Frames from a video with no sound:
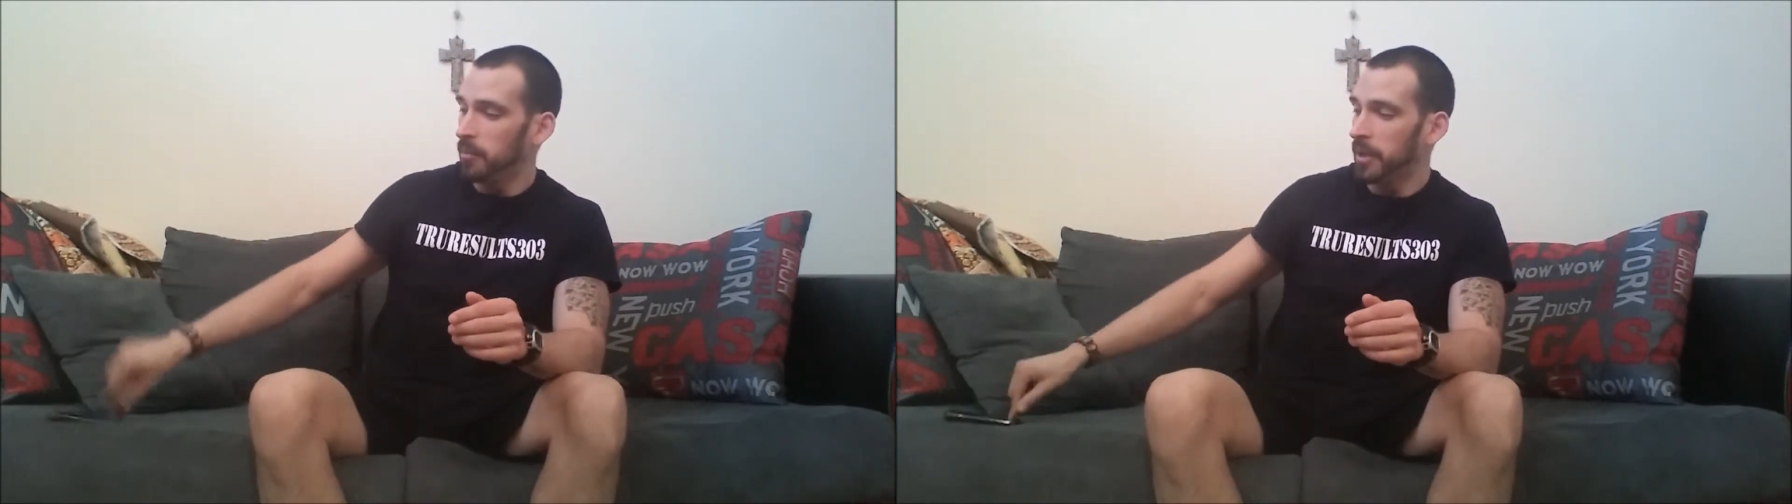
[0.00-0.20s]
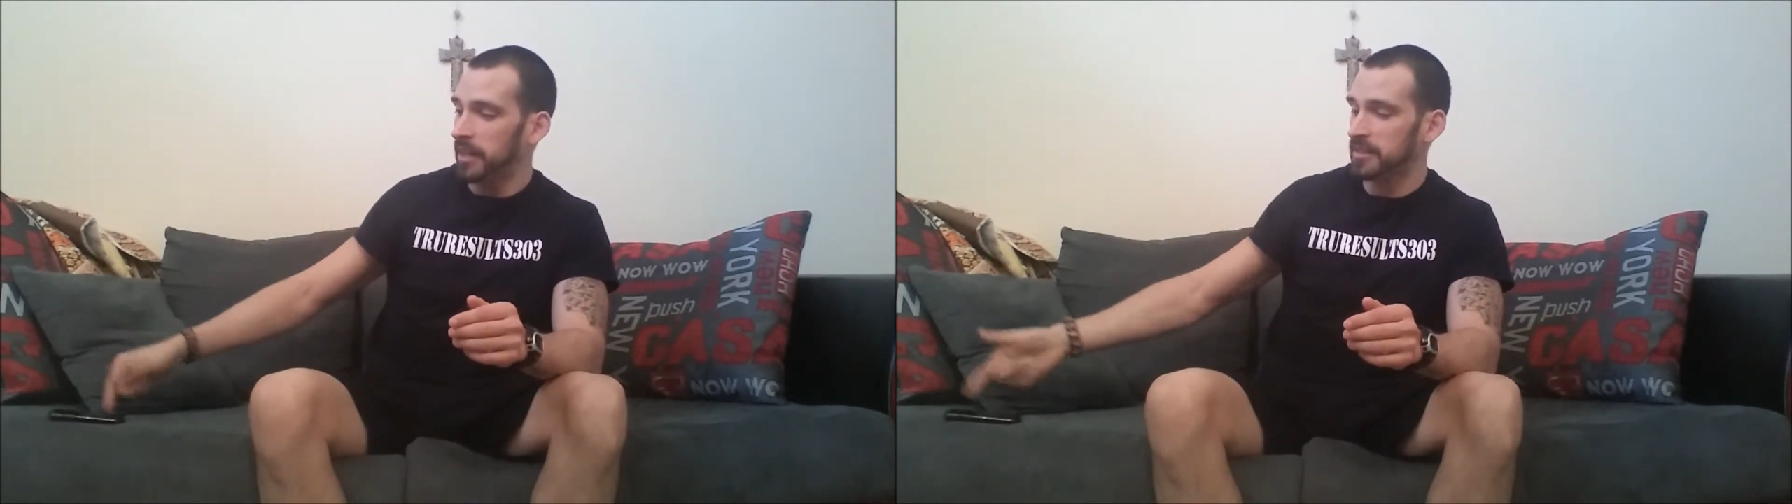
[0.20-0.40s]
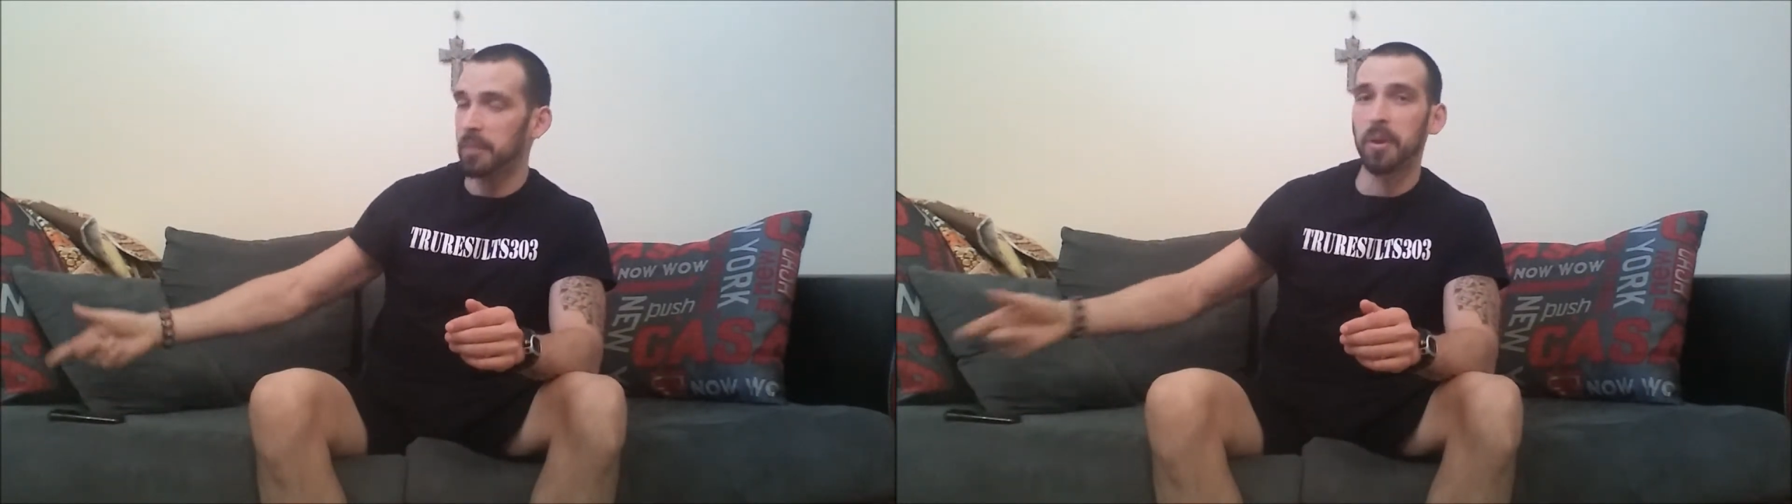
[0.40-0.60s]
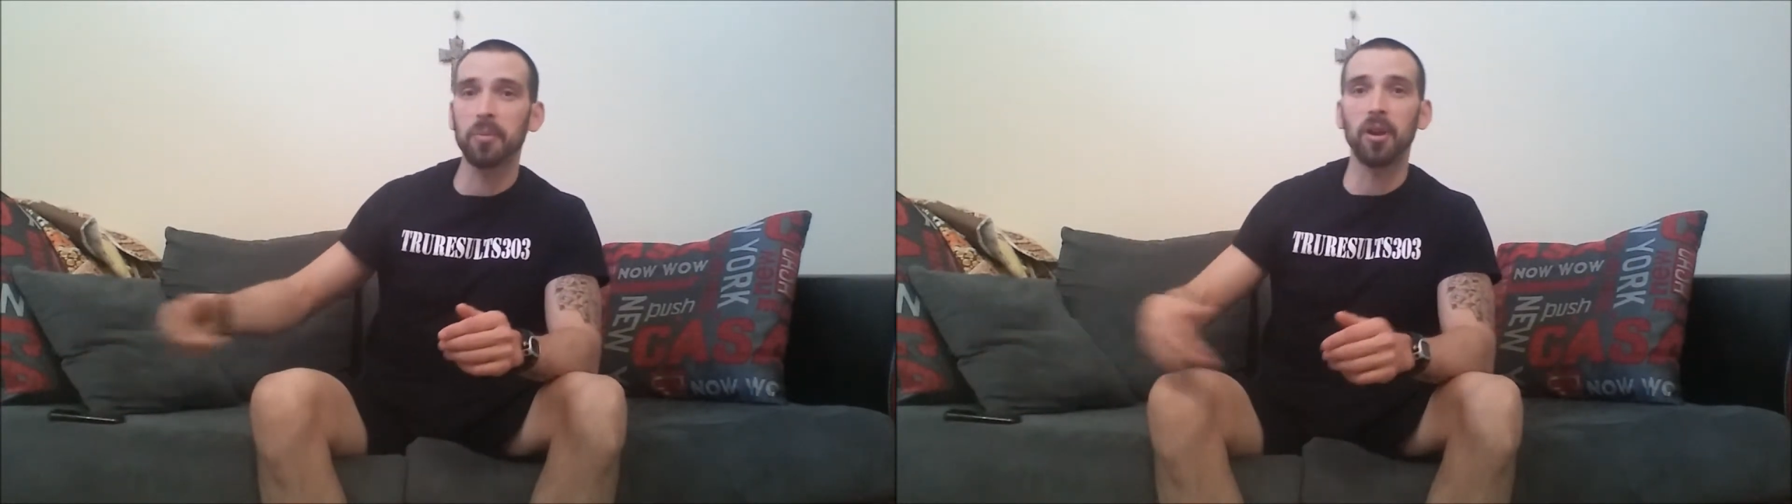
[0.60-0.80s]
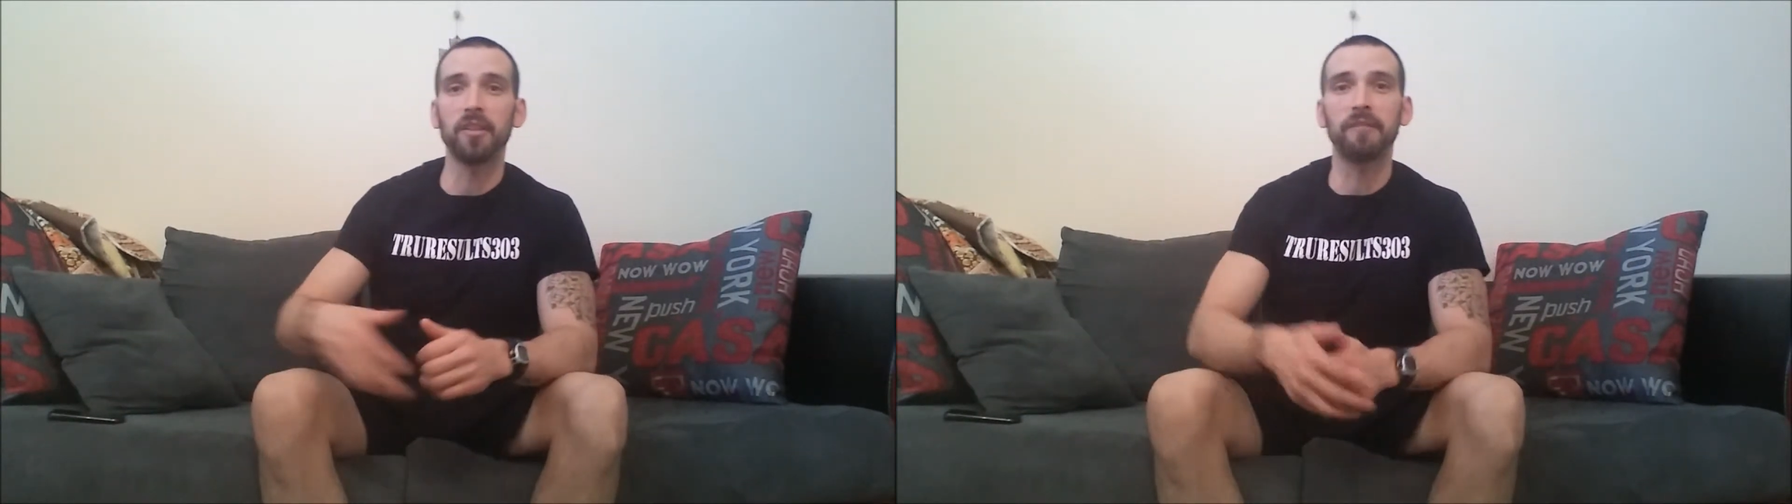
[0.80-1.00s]
because then
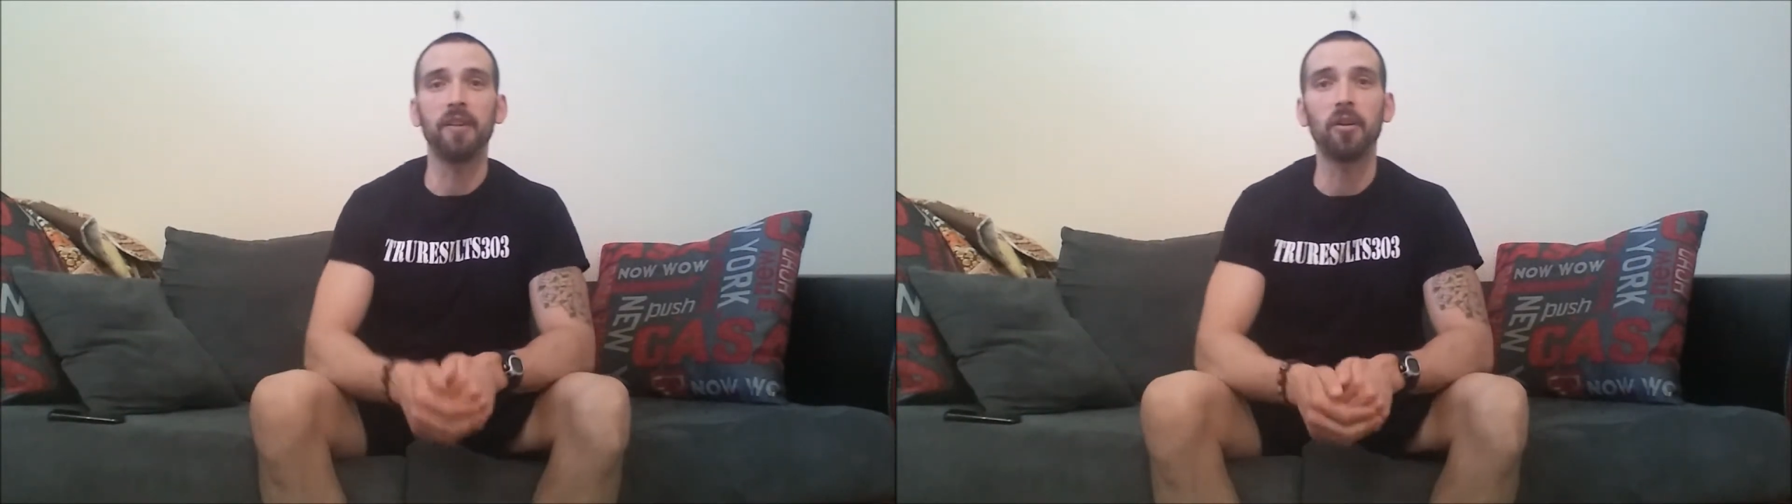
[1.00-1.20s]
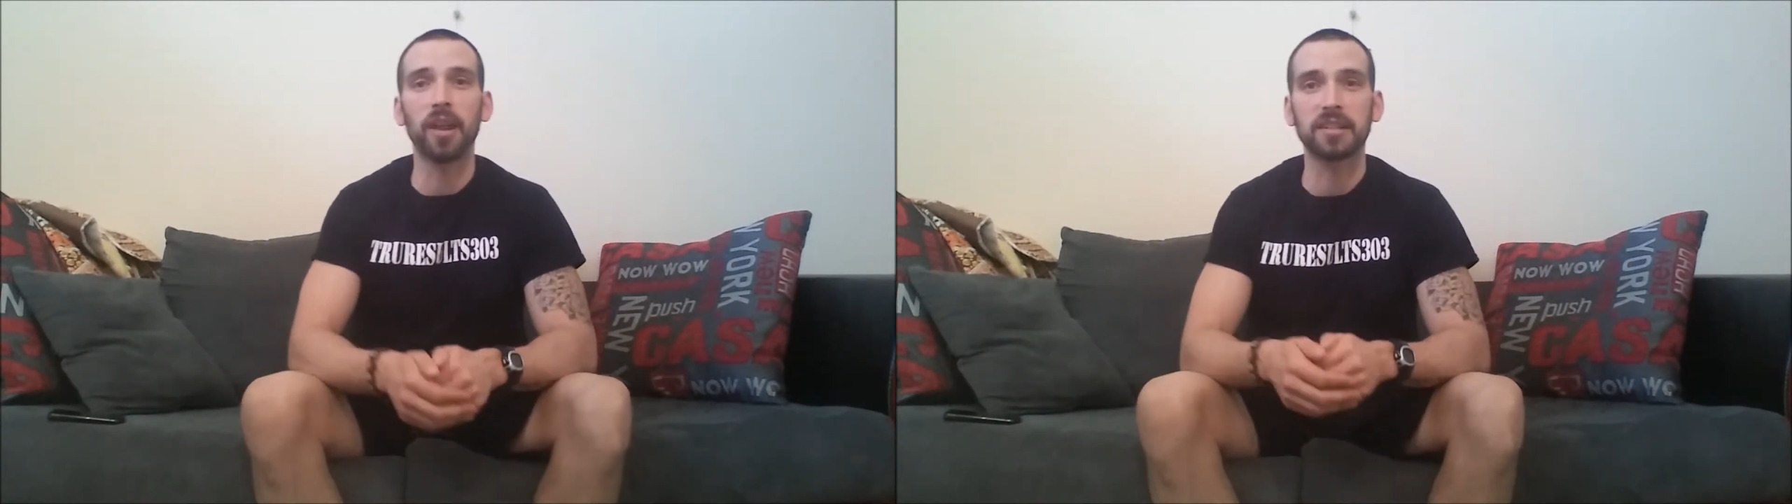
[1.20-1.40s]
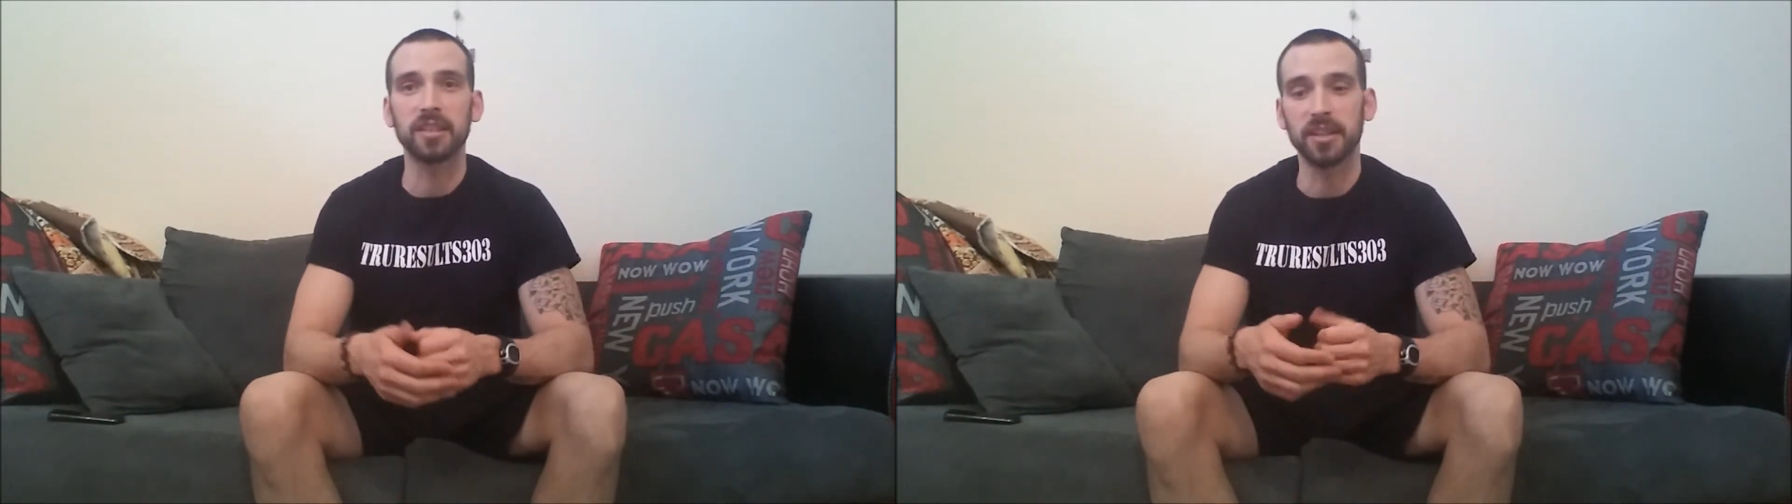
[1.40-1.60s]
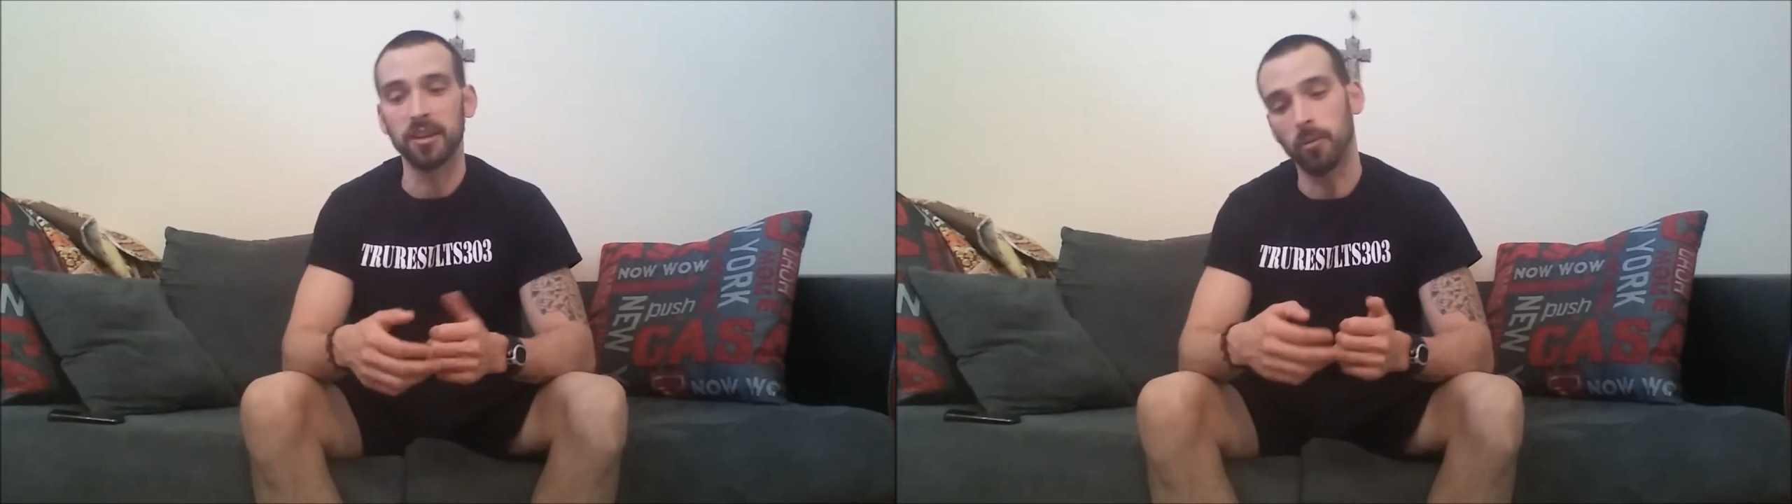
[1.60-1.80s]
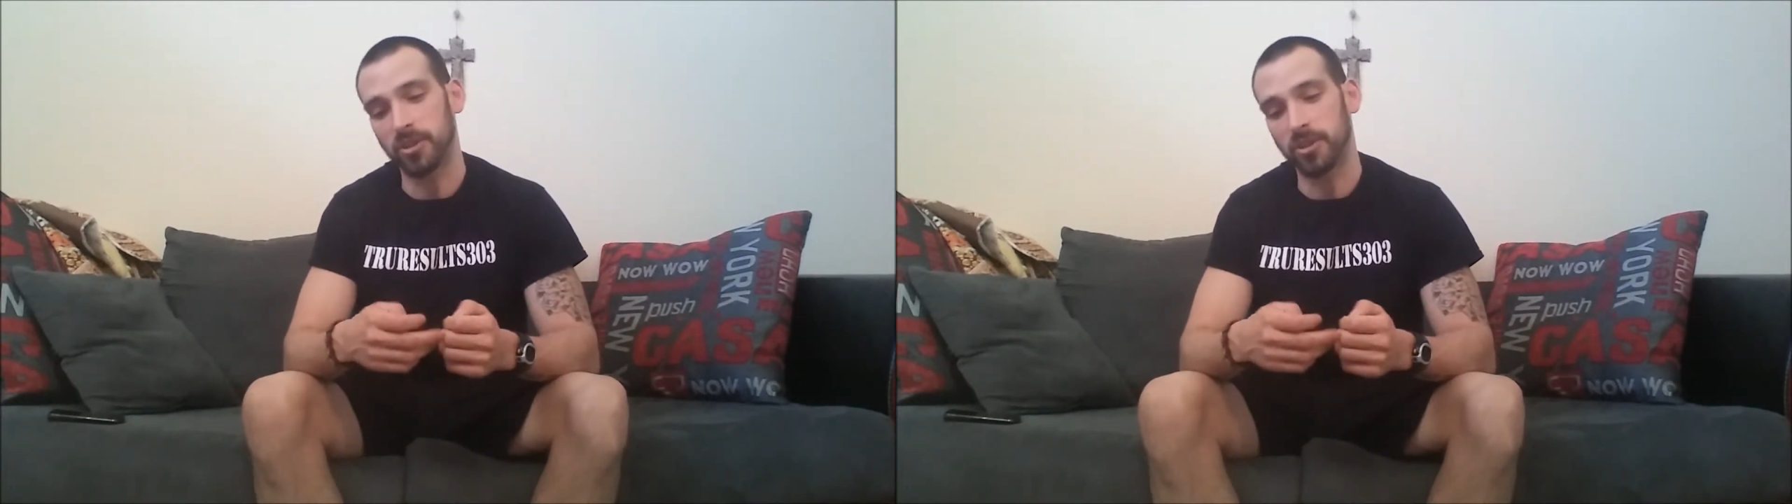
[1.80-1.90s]
people are on their phone, next thing you know,